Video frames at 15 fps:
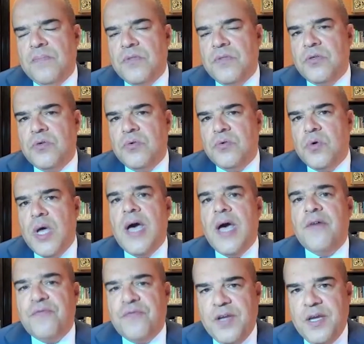to
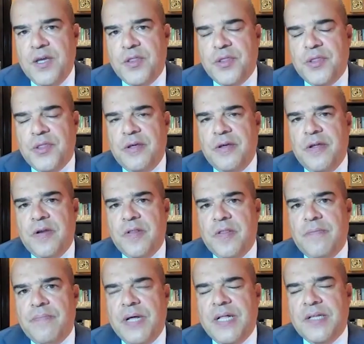have faith in
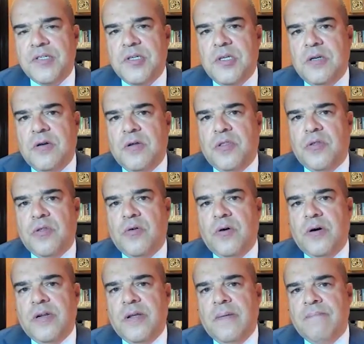the Palestinian
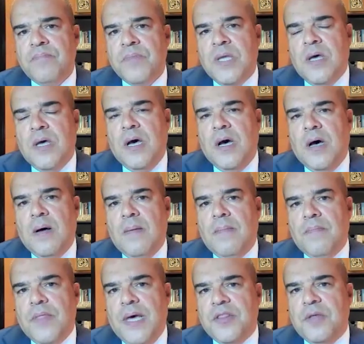Authority,
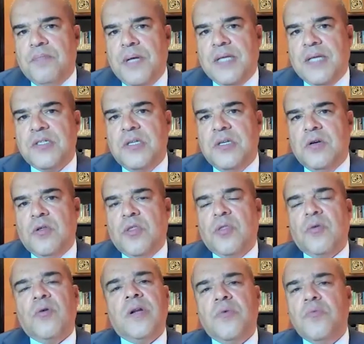that the Palestinian
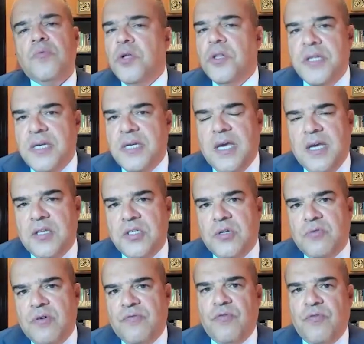Authority will engage
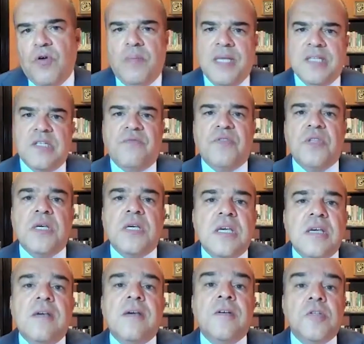in reform, as if the
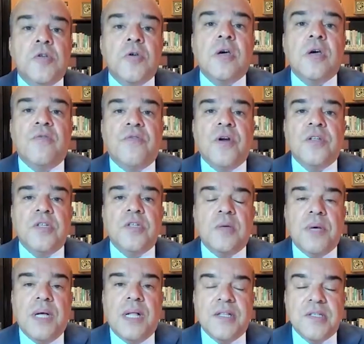key issue confronting
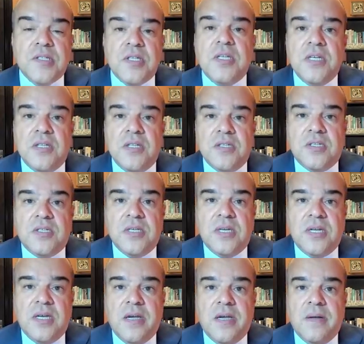Palestinians
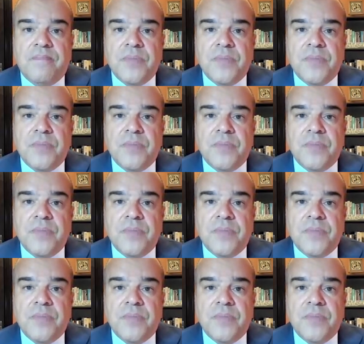today